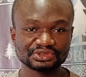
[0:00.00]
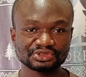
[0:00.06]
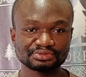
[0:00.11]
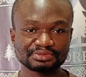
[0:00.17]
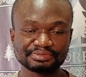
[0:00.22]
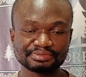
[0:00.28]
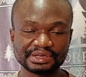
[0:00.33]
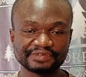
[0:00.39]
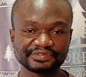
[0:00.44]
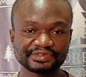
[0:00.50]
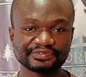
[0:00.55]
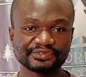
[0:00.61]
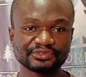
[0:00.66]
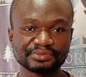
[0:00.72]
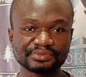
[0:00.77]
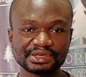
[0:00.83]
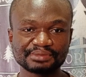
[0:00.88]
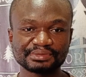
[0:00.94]
to be private for
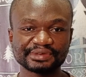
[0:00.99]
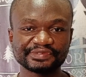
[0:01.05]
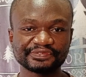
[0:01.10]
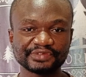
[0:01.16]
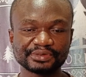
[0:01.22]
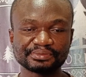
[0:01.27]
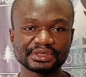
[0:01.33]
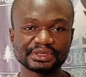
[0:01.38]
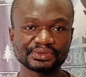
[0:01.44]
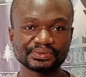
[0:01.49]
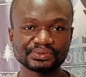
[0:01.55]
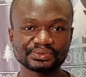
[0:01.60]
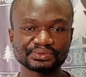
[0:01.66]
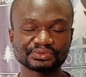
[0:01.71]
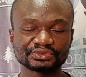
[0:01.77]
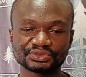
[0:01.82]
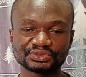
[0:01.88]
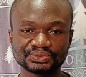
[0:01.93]
me and my family
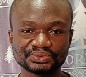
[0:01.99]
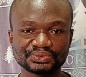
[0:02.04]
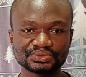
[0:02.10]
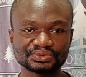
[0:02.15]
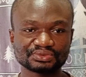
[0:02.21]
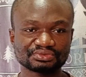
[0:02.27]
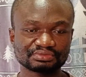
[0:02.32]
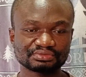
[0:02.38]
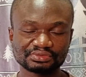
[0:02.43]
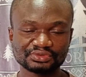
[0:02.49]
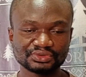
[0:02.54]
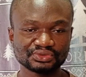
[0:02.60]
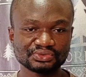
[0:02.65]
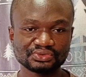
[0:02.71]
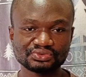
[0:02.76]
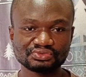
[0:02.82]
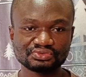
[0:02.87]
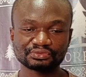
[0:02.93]
alone. So
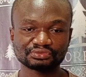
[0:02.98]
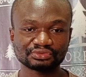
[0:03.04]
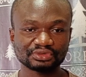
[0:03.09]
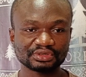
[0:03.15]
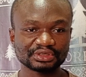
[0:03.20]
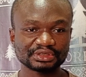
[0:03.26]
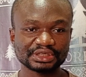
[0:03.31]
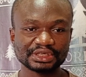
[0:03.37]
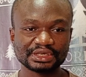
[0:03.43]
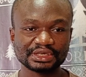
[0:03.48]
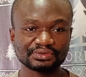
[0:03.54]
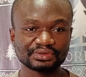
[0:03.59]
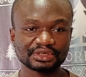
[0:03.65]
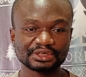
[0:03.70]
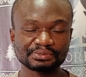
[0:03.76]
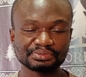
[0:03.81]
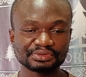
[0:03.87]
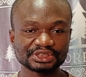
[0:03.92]
no joint uh,
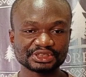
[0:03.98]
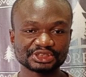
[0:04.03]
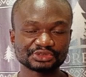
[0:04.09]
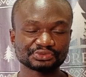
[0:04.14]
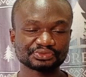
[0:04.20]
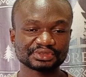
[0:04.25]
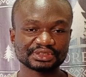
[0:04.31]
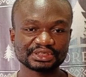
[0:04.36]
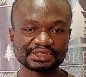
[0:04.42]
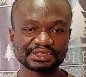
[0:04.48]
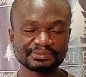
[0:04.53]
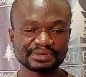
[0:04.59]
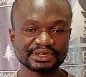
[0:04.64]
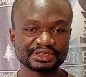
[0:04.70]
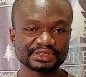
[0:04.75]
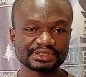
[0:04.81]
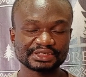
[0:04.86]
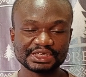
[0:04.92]
collaborations with
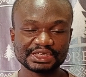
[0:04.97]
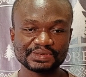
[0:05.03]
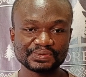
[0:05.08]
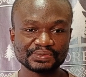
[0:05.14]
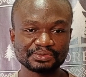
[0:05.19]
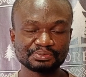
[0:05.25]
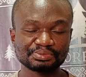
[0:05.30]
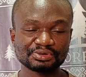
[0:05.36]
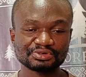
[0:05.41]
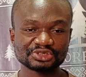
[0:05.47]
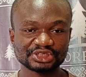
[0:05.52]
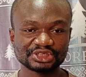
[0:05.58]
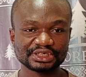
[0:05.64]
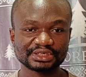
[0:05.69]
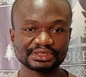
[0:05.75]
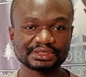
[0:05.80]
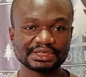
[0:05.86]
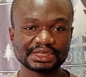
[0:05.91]
anybody and no pork
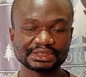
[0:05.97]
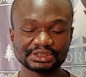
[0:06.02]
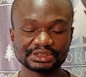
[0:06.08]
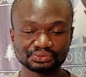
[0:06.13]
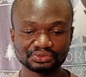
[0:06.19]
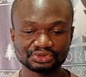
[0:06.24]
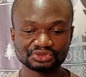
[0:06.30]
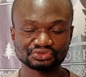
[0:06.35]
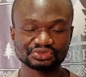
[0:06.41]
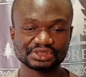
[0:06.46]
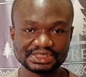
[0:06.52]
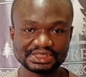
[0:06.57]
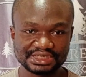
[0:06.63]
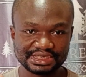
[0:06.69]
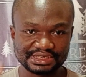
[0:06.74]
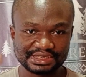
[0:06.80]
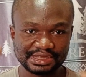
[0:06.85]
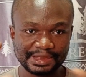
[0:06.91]
sharing. I just want to take
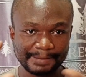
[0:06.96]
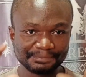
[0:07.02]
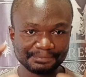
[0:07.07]
the entire